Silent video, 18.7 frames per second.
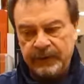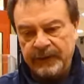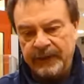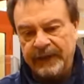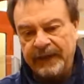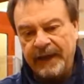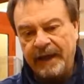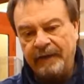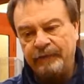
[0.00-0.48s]

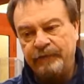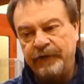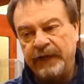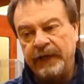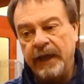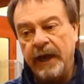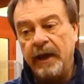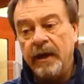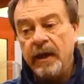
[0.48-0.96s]
in
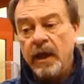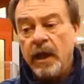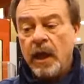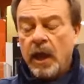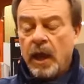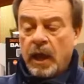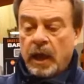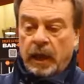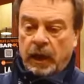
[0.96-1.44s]
Africa.
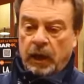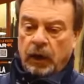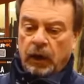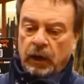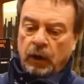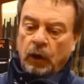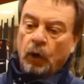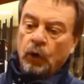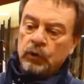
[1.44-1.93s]

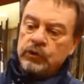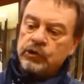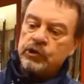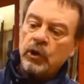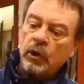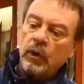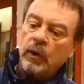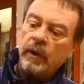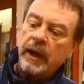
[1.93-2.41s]
Uh,
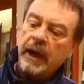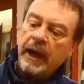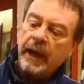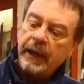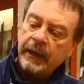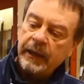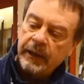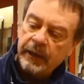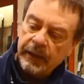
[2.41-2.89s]
also,
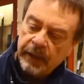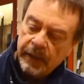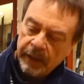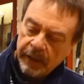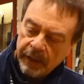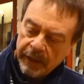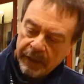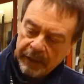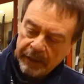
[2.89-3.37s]
I,
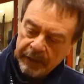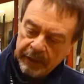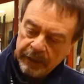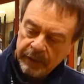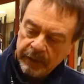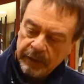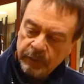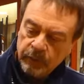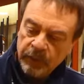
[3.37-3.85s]
I
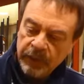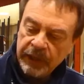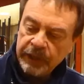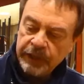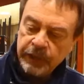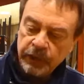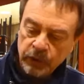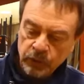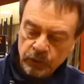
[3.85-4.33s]
will
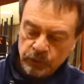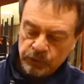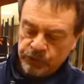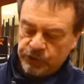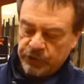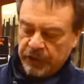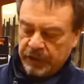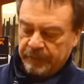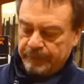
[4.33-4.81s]

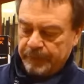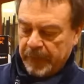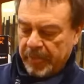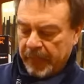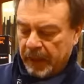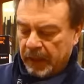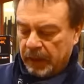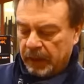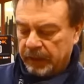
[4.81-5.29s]
use uh,
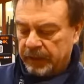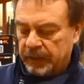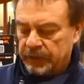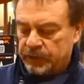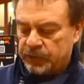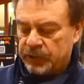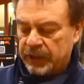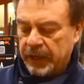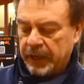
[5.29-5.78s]

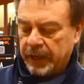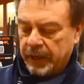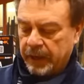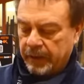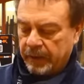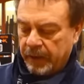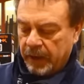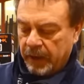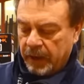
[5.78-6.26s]
this
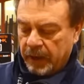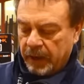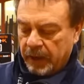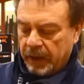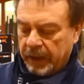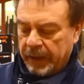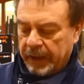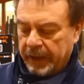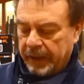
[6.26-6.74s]
uh,
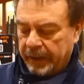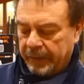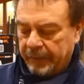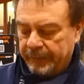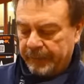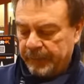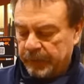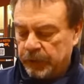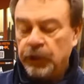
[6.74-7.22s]

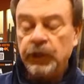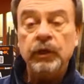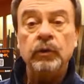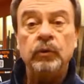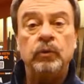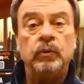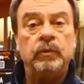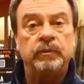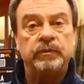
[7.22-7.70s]
uh,
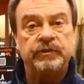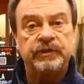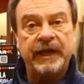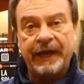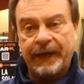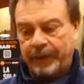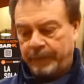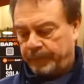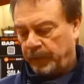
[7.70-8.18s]
new
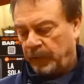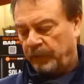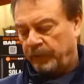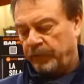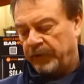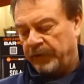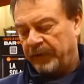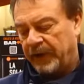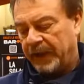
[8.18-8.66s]
type
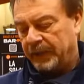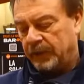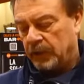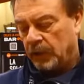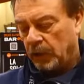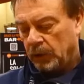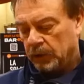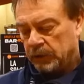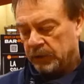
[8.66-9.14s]
of red
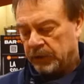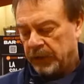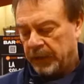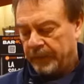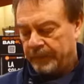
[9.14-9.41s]
dot,